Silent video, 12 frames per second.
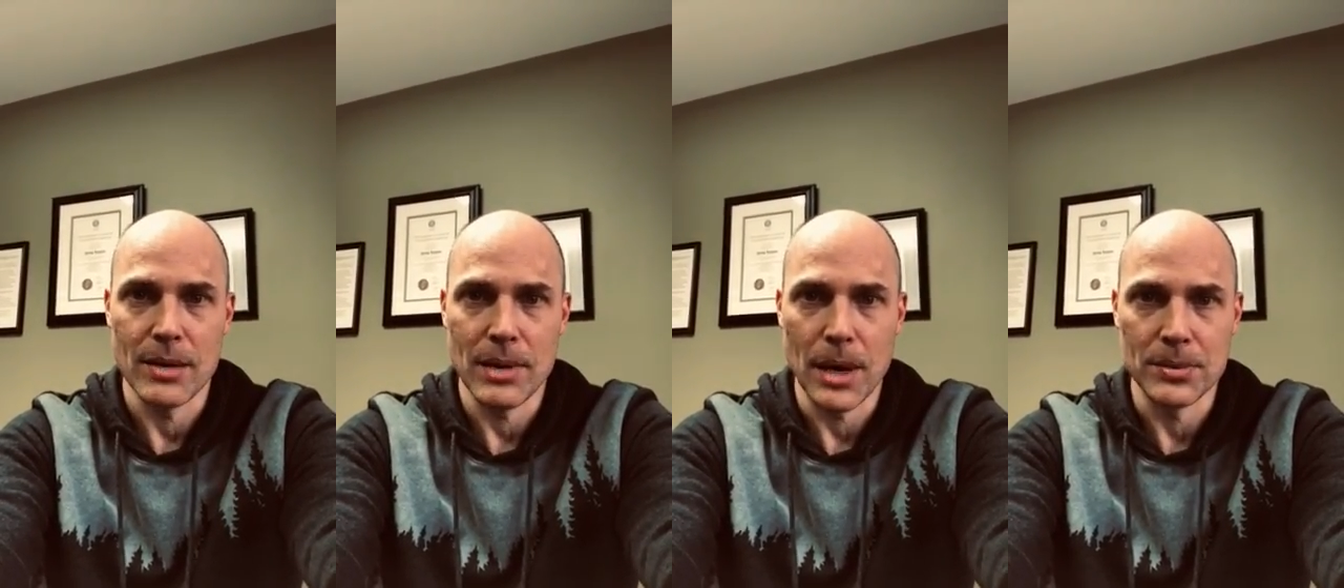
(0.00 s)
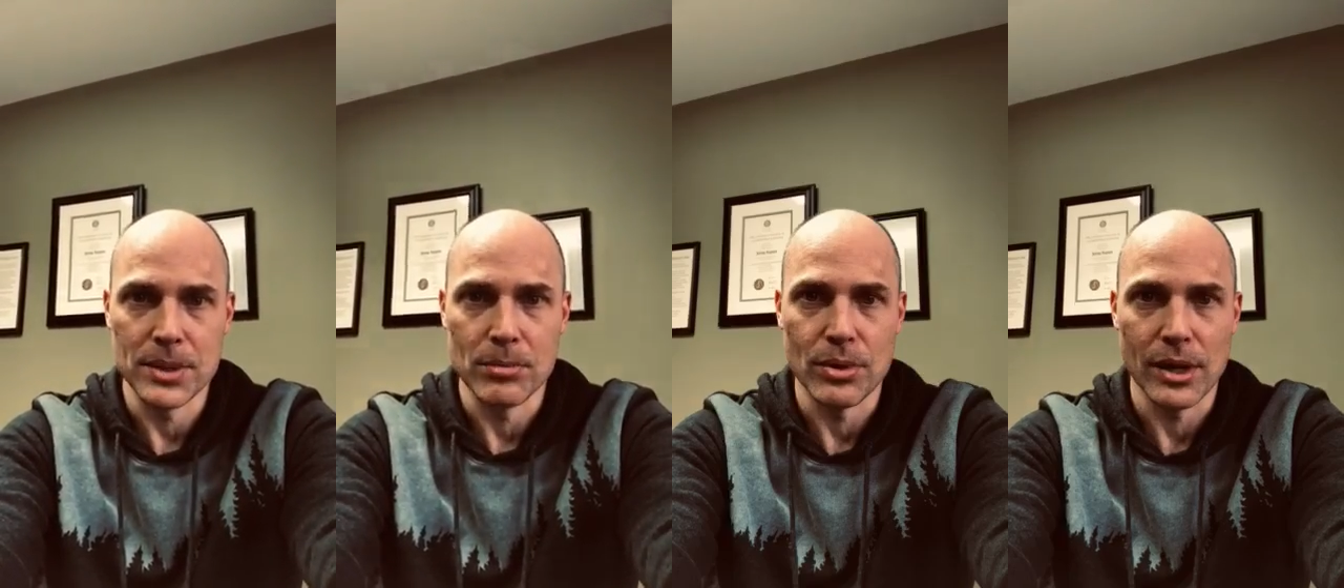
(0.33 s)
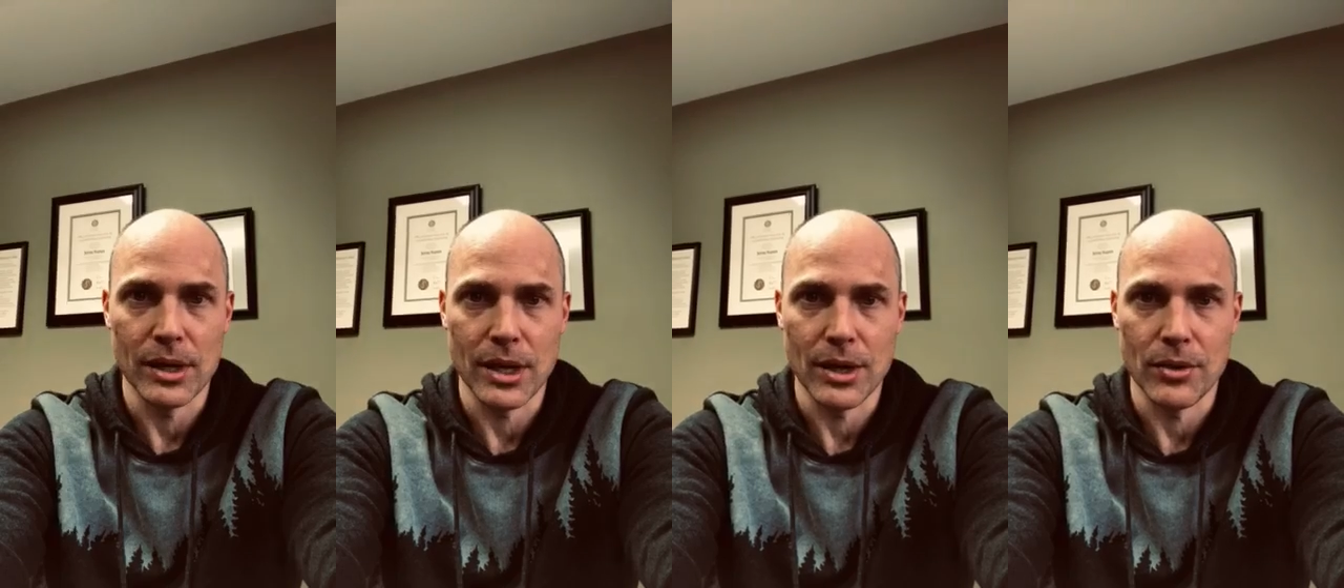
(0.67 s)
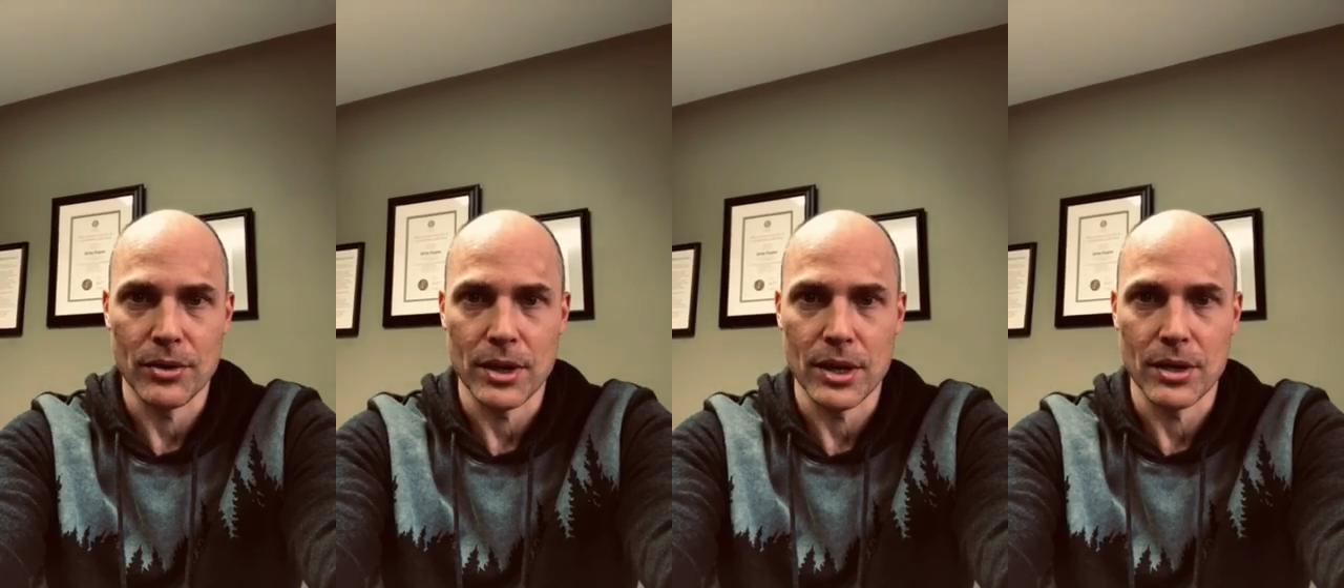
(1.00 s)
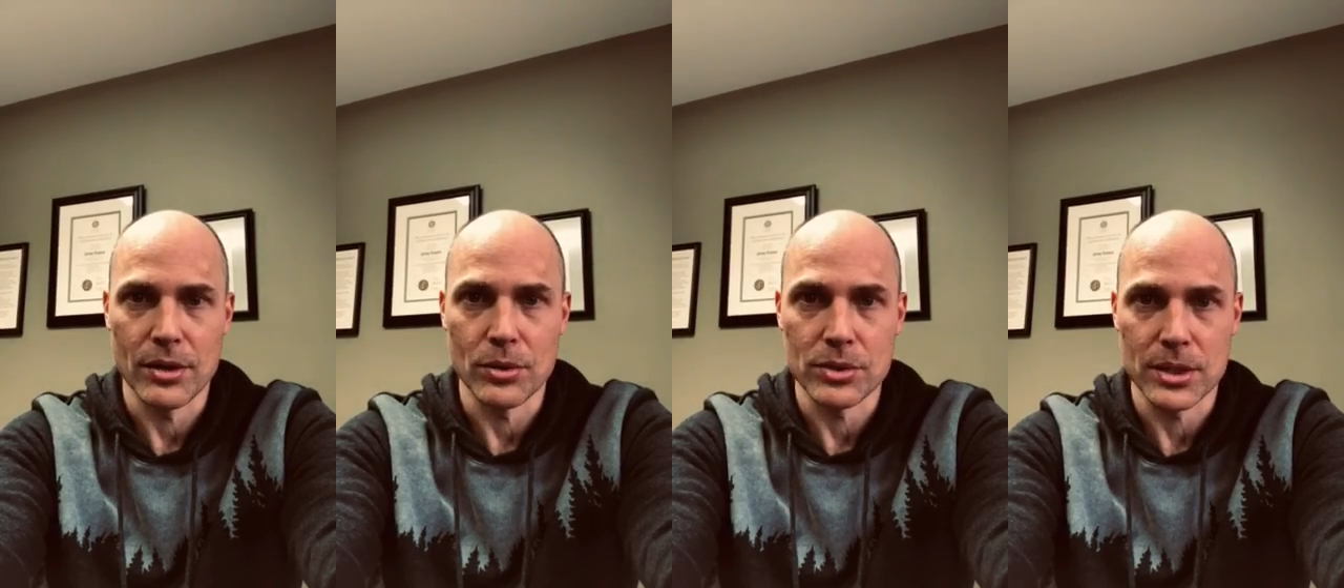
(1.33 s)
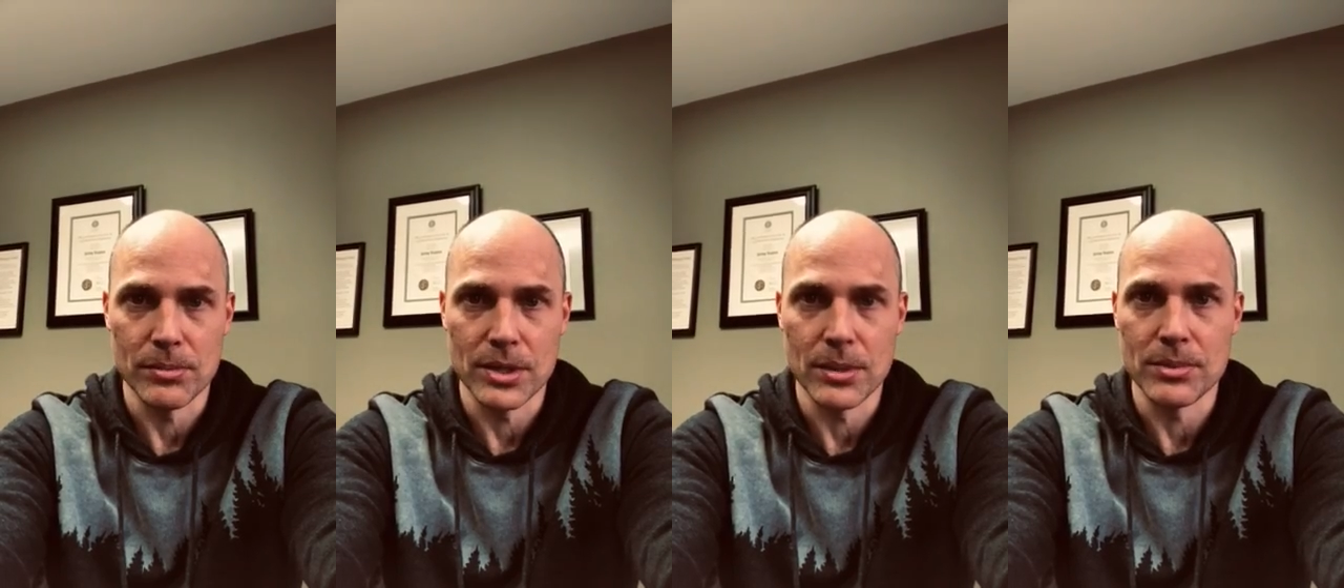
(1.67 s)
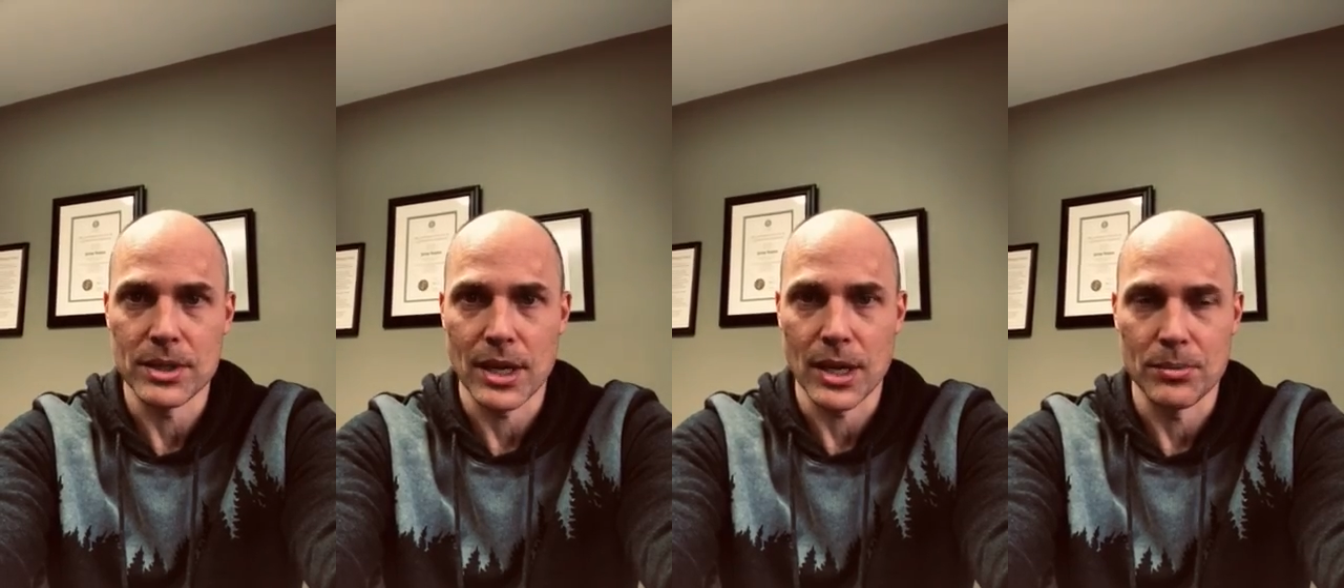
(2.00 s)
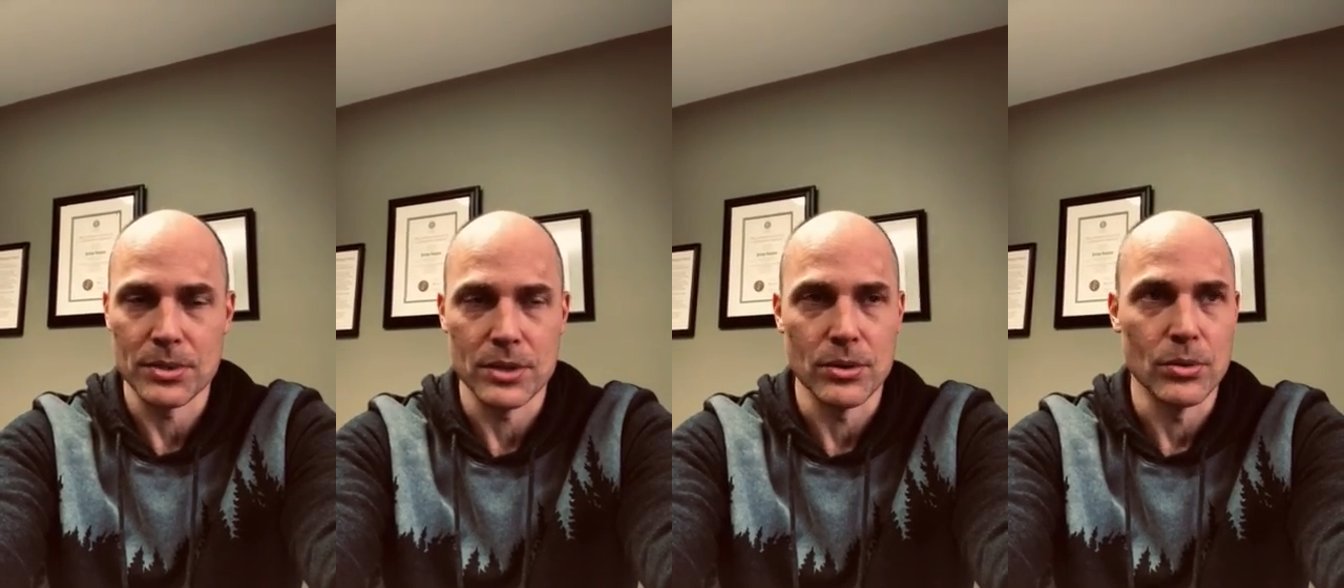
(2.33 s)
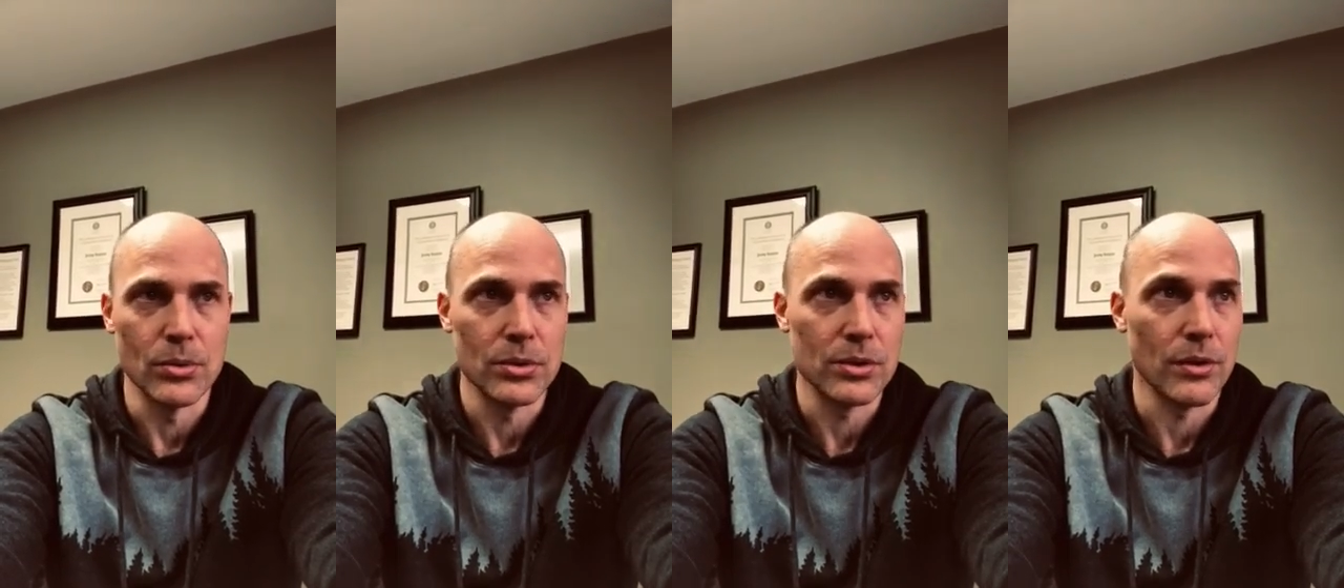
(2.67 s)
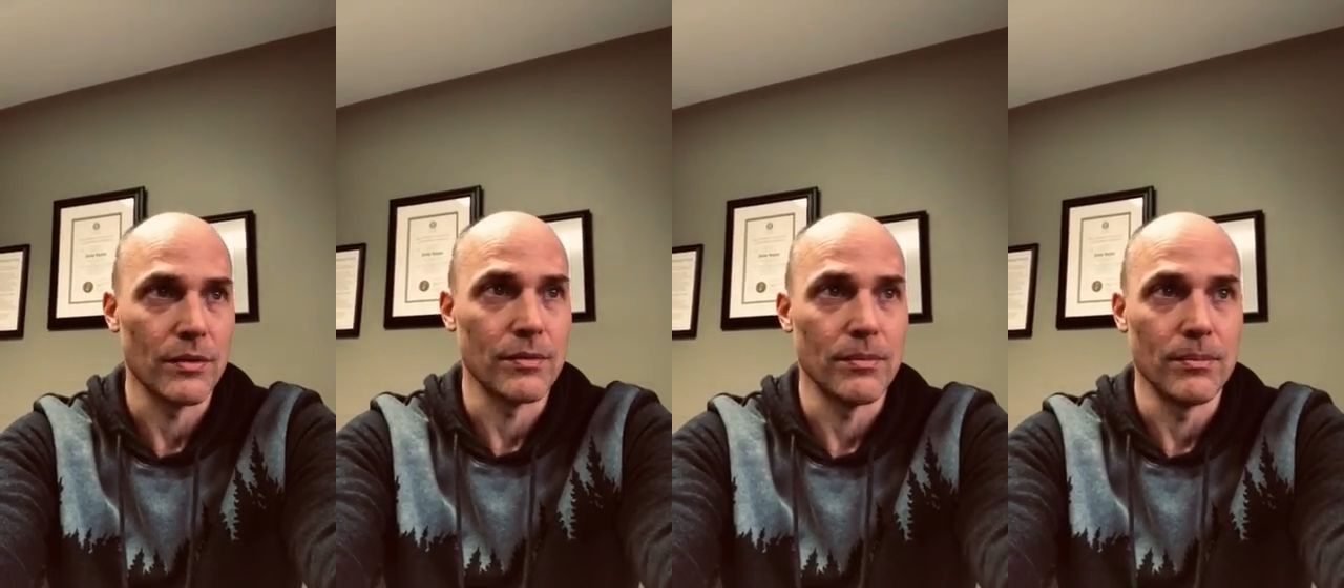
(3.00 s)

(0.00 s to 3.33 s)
helps to bring down those symptoms and helps you sort of